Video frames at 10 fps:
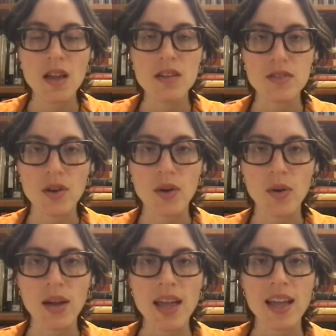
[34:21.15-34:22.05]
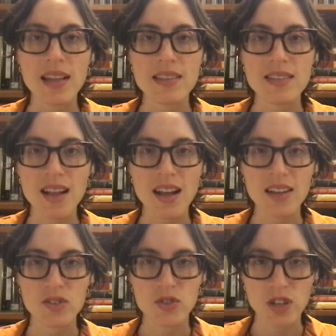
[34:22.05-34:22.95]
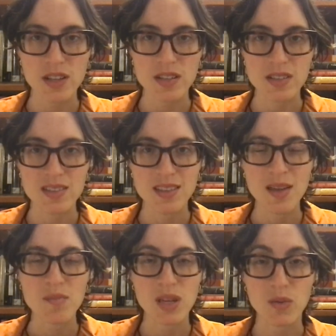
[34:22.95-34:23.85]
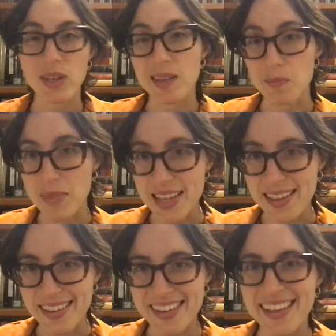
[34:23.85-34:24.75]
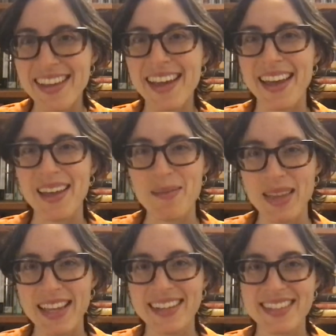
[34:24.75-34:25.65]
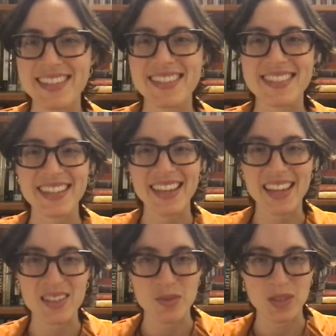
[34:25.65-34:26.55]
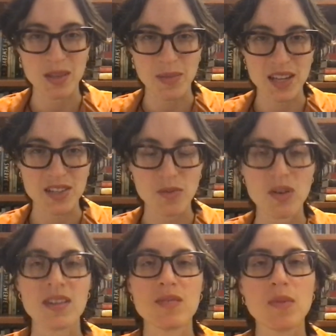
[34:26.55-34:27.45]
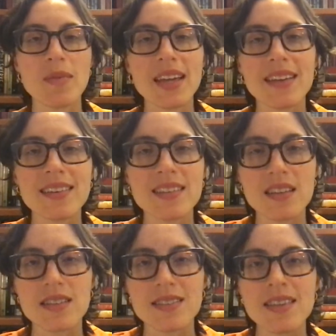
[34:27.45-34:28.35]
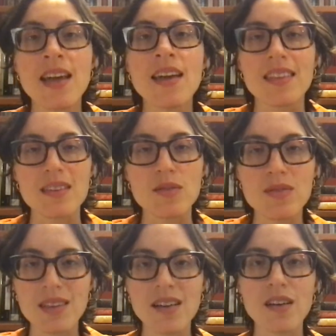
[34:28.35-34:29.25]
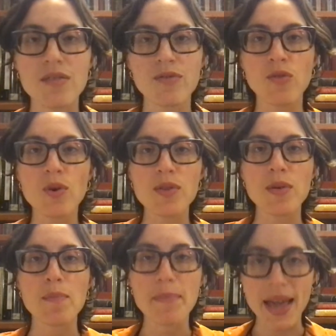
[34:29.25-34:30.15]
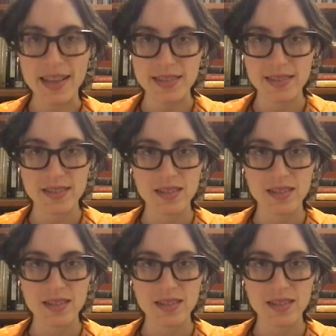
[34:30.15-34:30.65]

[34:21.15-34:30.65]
So it's not just being really mean and making decisions against what the patient wants, but making decisions that you think are for the best,